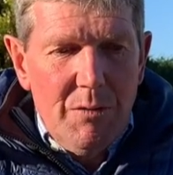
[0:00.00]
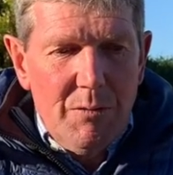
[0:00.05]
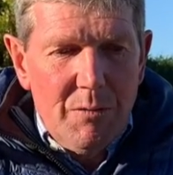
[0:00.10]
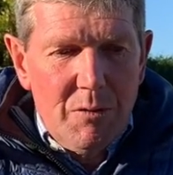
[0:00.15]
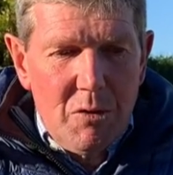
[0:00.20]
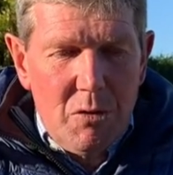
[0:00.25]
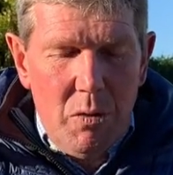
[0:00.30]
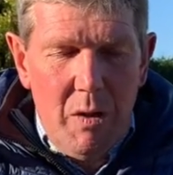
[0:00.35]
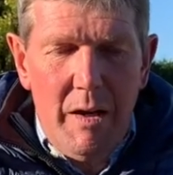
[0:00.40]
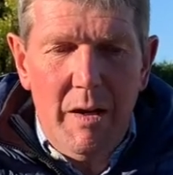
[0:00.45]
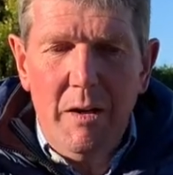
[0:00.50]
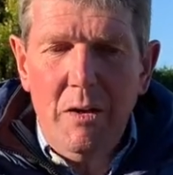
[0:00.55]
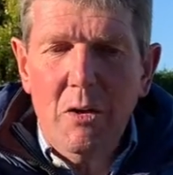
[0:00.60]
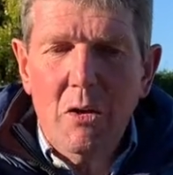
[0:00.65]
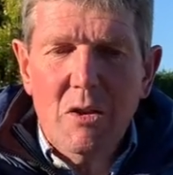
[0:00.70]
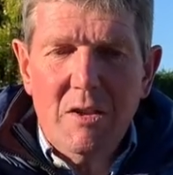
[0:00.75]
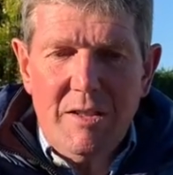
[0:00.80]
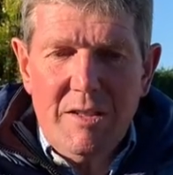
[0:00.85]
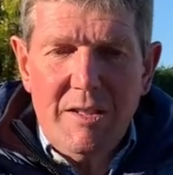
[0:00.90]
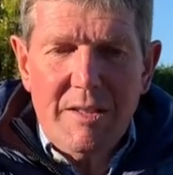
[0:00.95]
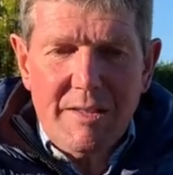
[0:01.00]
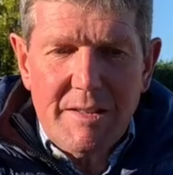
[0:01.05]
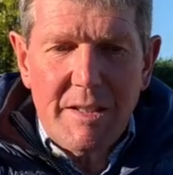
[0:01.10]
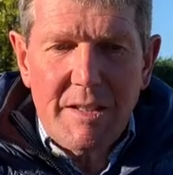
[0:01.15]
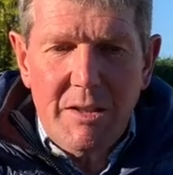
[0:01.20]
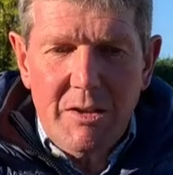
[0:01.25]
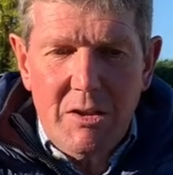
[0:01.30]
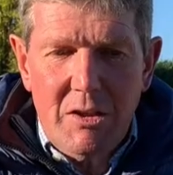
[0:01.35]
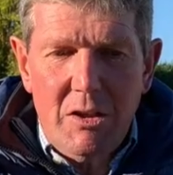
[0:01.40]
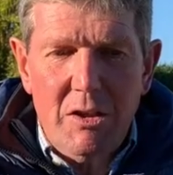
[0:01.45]
quick horses that
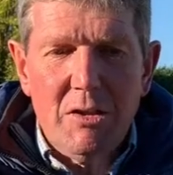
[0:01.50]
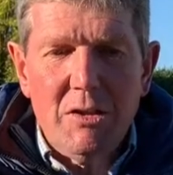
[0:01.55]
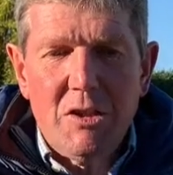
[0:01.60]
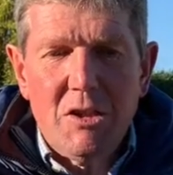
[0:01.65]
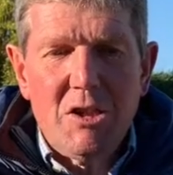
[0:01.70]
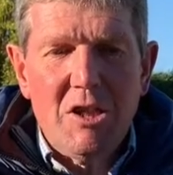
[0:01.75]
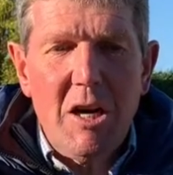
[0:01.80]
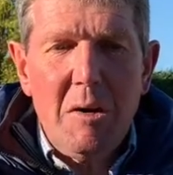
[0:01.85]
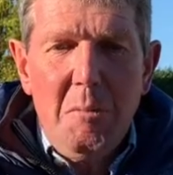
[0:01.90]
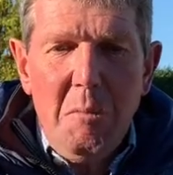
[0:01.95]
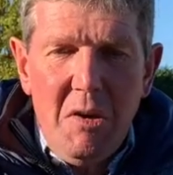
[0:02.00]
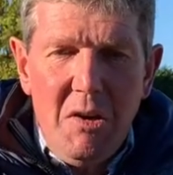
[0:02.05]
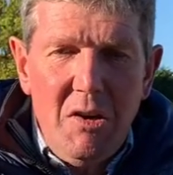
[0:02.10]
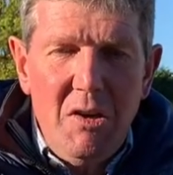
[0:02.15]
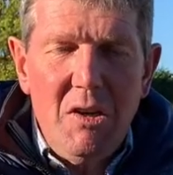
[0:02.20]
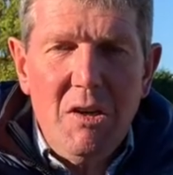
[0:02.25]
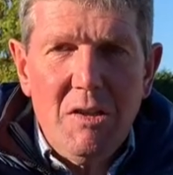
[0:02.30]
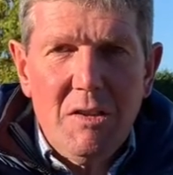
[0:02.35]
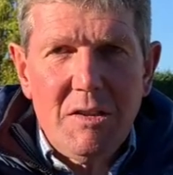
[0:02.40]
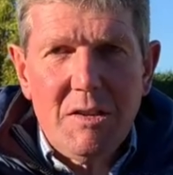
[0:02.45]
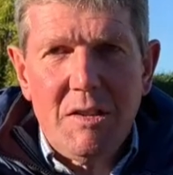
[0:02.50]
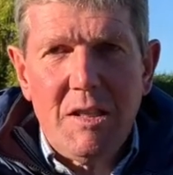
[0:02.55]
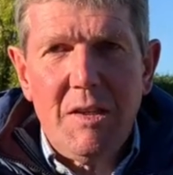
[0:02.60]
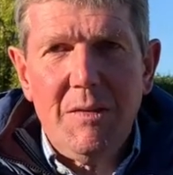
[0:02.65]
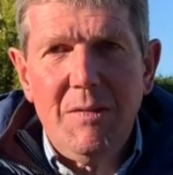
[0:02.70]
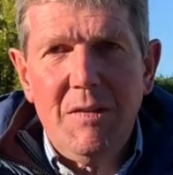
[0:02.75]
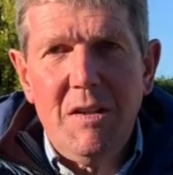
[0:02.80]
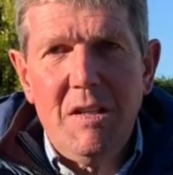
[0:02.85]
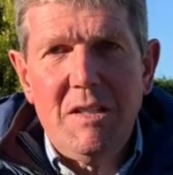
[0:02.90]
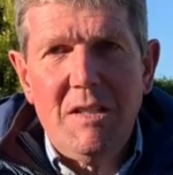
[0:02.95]
learn to jump and learn to think
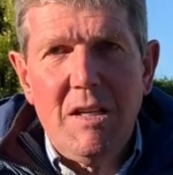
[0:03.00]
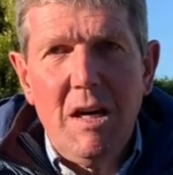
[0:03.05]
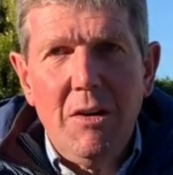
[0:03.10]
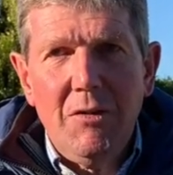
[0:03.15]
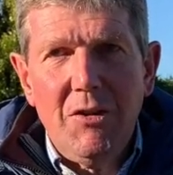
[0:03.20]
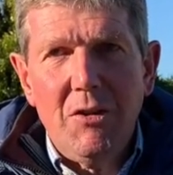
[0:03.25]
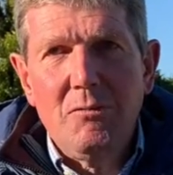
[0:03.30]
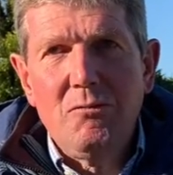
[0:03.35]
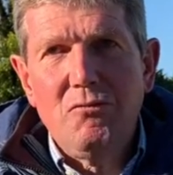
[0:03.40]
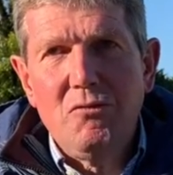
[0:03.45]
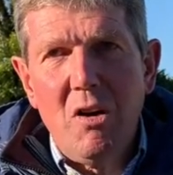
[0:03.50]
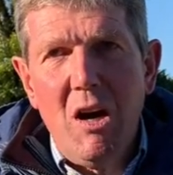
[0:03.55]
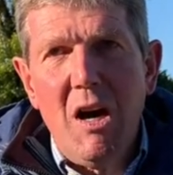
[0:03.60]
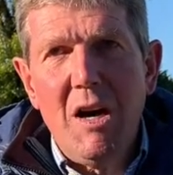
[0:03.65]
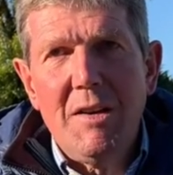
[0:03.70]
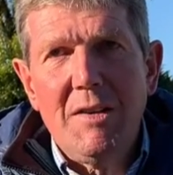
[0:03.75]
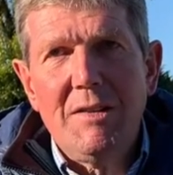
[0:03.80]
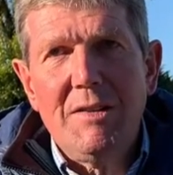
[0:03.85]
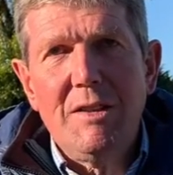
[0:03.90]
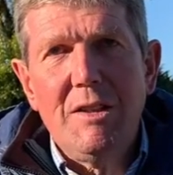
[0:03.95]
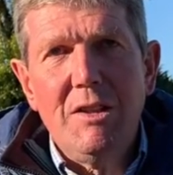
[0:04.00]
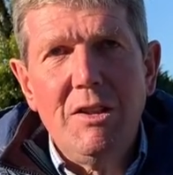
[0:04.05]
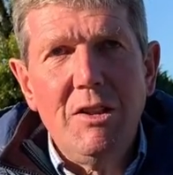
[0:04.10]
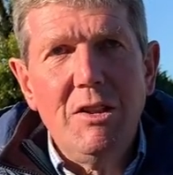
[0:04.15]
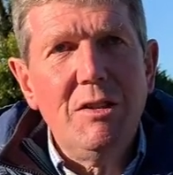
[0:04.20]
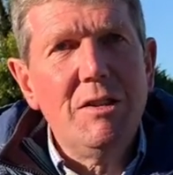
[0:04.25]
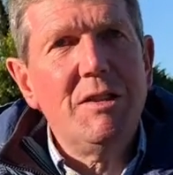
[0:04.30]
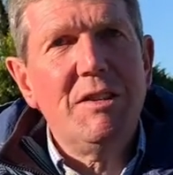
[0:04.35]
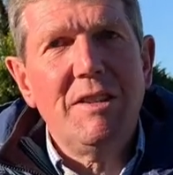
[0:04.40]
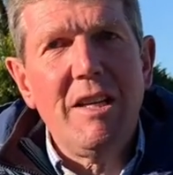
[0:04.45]
for themselves and riders that learn
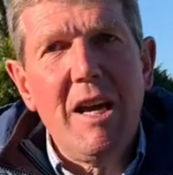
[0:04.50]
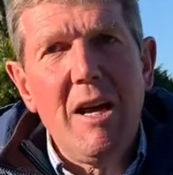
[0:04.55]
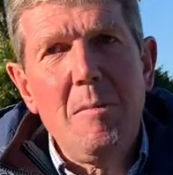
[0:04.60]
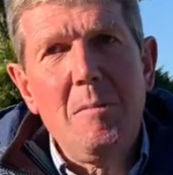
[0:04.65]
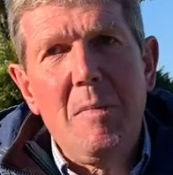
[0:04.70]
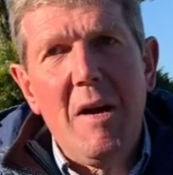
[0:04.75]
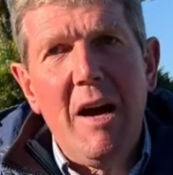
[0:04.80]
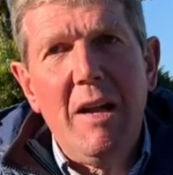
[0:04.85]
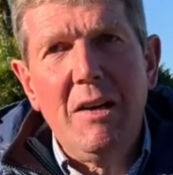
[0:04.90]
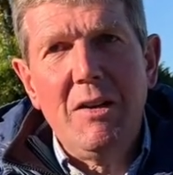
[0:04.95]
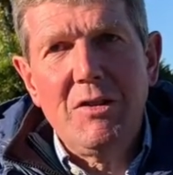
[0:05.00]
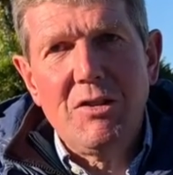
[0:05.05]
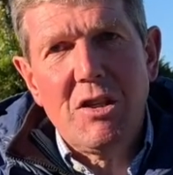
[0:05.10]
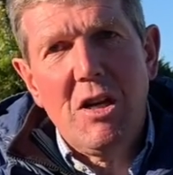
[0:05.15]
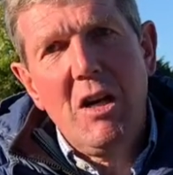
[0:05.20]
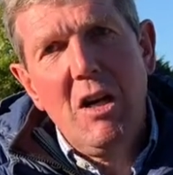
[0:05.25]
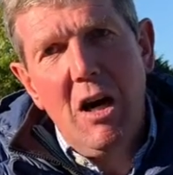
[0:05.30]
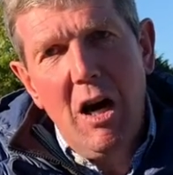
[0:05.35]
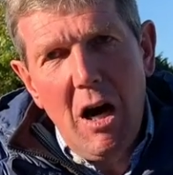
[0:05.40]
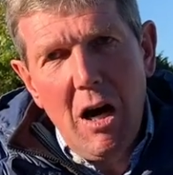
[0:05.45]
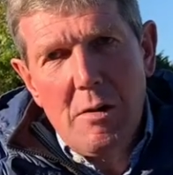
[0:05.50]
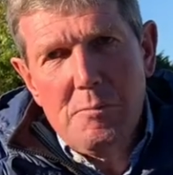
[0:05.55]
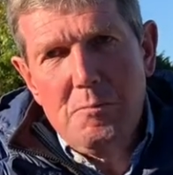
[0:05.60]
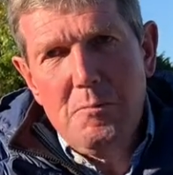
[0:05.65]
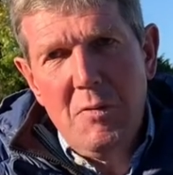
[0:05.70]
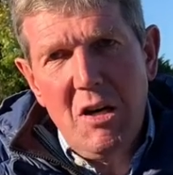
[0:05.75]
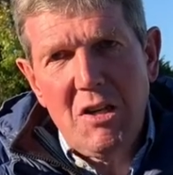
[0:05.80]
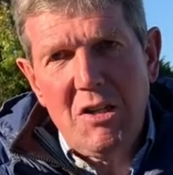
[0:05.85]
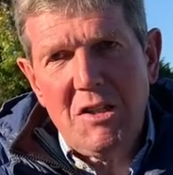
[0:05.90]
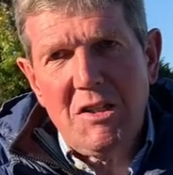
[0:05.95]
to stay in balance are
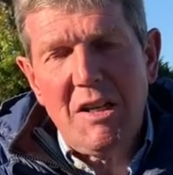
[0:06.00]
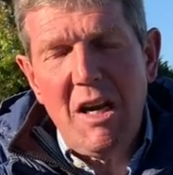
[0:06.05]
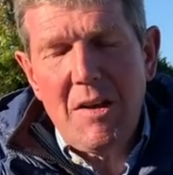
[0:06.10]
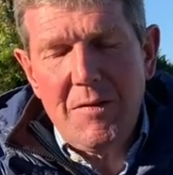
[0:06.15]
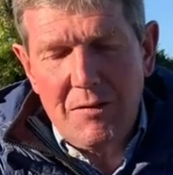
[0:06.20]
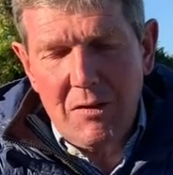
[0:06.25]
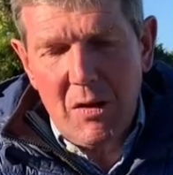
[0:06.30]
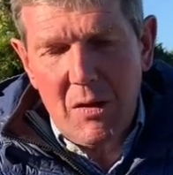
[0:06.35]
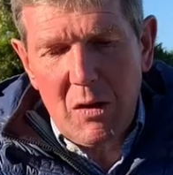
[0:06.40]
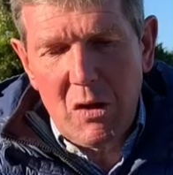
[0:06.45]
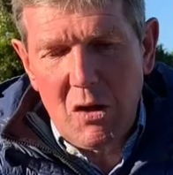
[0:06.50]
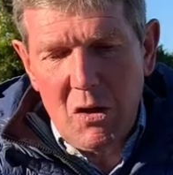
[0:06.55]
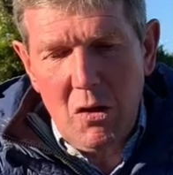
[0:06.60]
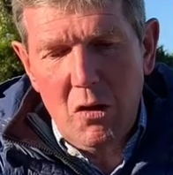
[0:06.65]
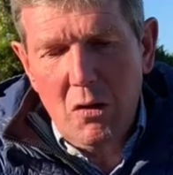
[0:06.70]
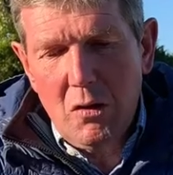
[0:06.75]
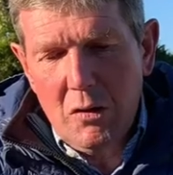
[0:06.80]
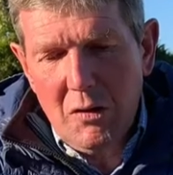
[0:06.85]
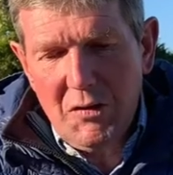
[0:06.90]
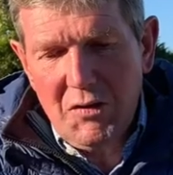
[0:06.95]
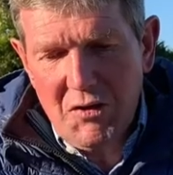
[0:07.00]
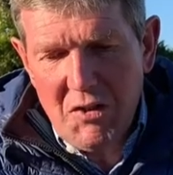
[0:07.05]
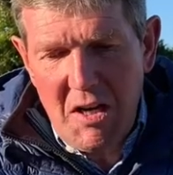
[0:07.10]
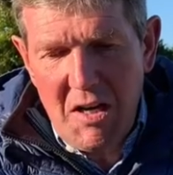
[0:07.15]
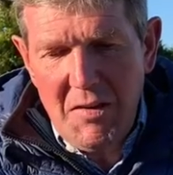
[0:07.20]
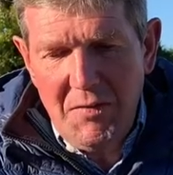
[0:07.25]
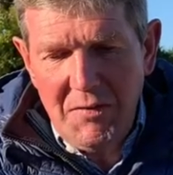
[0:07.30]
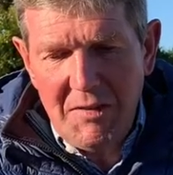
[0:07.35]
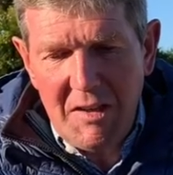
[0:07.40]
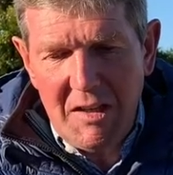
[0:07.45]
much safer at the core of
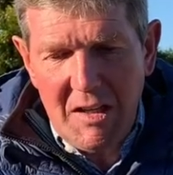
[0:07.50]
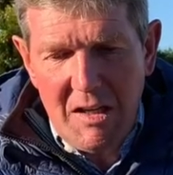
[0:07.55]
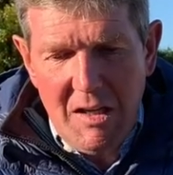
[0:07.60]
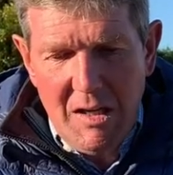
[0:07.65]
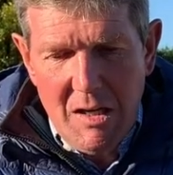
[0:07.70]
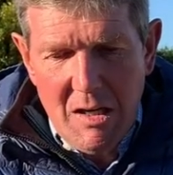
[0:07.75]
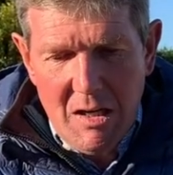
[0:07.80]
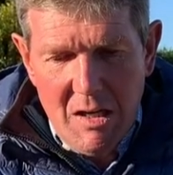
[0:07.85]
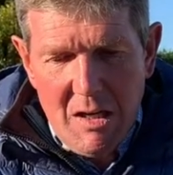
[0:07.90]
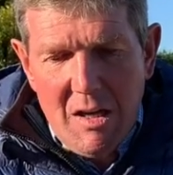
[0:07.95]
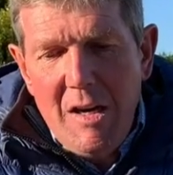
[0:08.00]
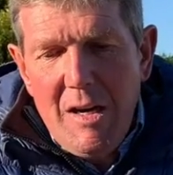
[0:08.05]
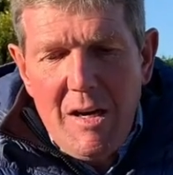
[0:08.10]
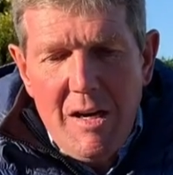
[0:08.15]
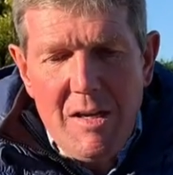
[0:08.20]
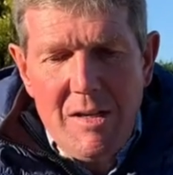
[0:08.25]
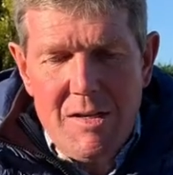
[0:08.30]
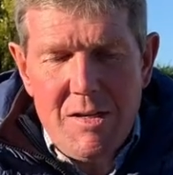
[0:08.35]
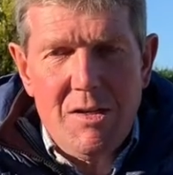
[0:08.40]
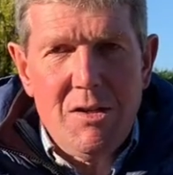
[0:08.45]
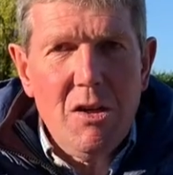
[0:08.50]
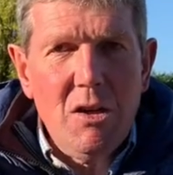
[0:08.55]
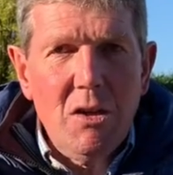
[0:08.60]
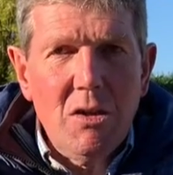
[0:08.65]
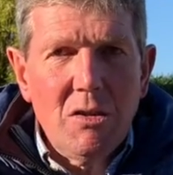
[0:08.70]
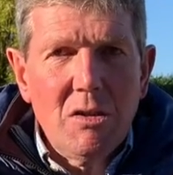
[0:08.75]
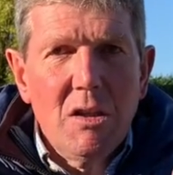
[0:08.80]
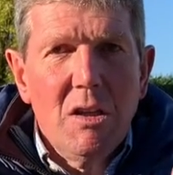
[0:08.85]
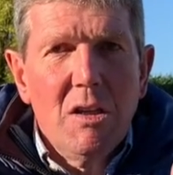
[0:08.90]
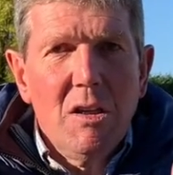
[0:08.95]
safety it's
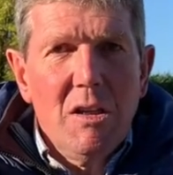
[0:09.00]
not